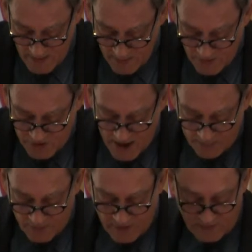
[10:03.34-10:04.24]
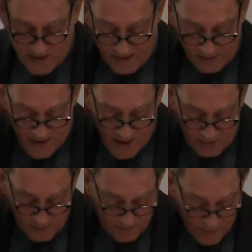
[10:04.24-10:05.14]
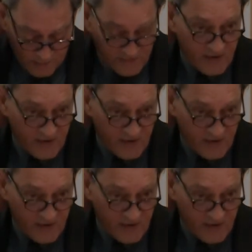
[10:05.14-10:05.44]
The chapter entitled Edgar Poe's